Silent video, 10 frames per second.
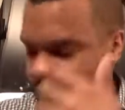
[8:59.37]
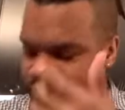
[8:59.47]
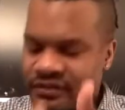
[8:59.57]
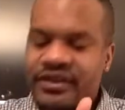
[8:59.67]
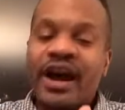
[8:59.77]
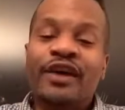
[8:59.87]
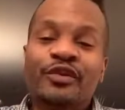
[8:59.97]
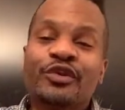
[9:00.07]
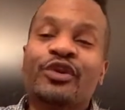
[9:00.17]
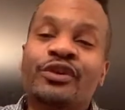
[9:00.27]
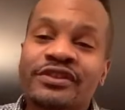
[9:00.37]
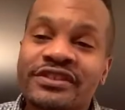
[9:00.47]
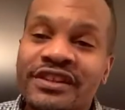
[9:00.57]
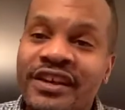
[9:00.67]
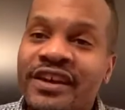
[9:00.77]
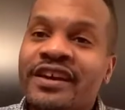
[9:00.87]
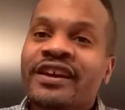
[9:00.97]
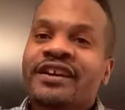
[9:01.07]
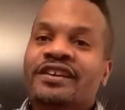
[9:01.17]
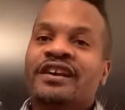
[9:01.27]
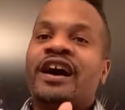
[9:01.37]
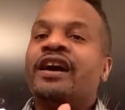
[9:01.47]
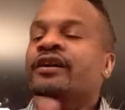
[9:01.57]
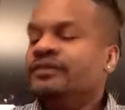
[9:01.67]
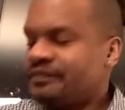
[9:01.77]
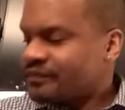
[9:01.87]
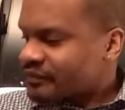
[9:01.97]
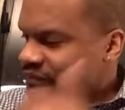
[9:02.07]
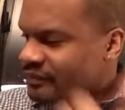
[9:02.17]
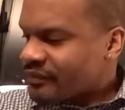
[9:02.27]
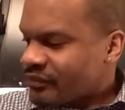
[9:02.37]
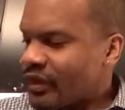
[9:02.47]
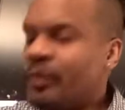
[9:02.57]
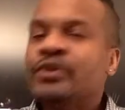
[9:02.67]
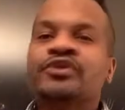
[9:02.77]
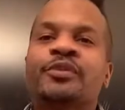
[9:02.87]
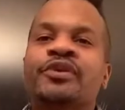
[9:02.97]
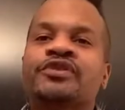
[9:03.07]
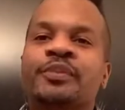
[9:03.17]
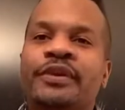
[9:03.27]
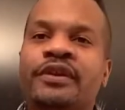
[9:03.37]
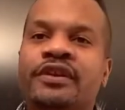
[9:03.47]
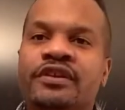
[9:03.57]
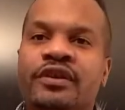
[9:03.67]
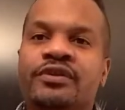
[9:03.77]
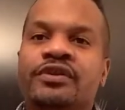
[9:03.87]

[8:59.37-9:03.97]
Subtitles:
Donald calls Kyle, puts him on speaker. He goes,